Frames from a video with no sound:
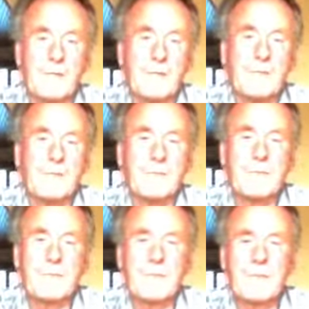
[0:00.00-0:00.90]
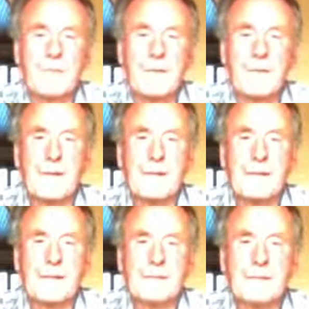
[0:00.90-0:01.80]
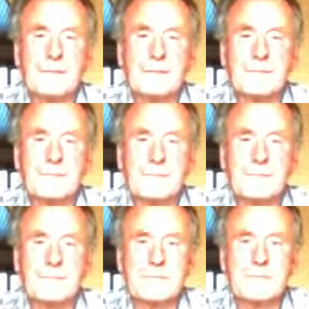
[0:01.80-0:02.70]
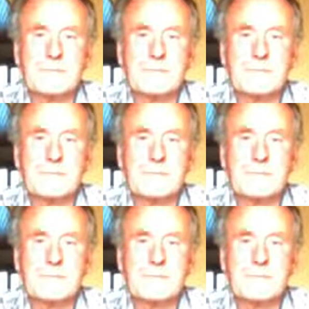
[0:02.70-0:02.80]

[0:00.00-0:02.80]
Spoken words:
six number buys, isn't it?